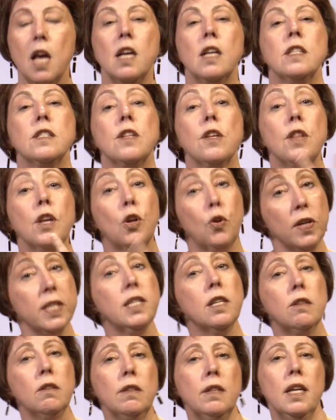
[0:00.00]
So the
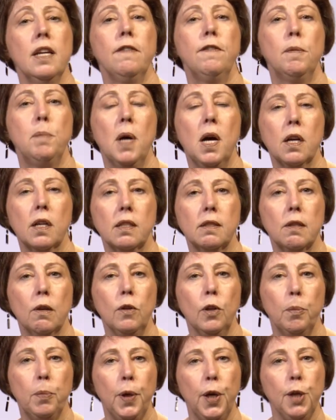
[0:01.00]
critical thing for Parker
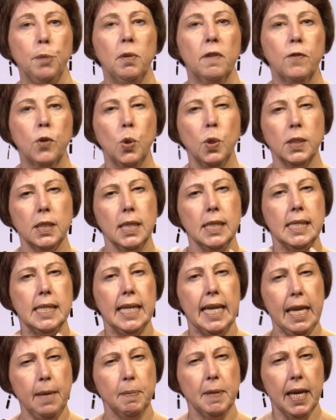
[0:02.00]
Solar Probe, of course, is to
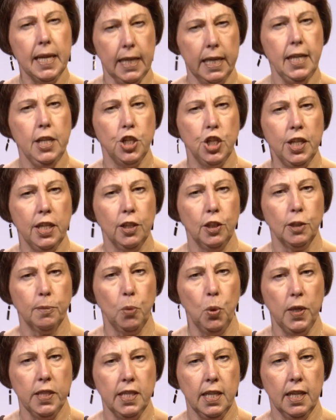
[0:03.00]
keep that heat shield
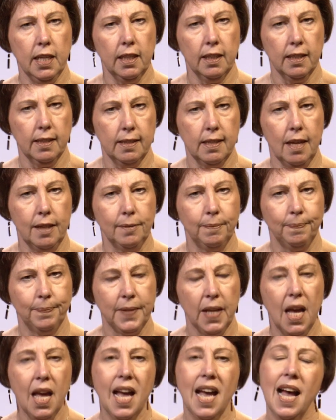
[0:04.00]
pointing at the sun.
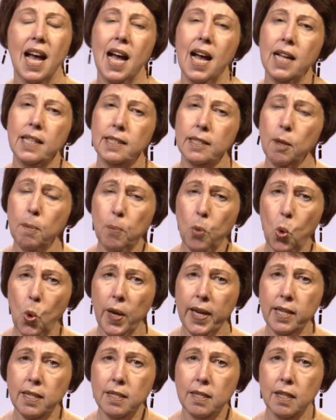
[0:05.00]
At some
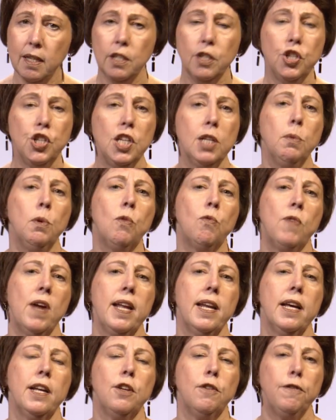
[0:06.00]
point, she will run
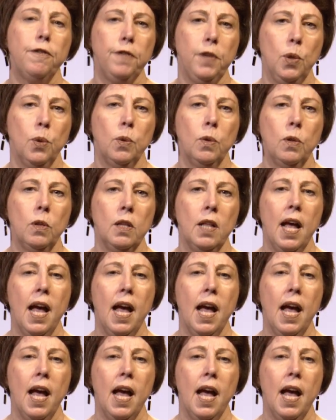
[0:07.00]
out of fuel.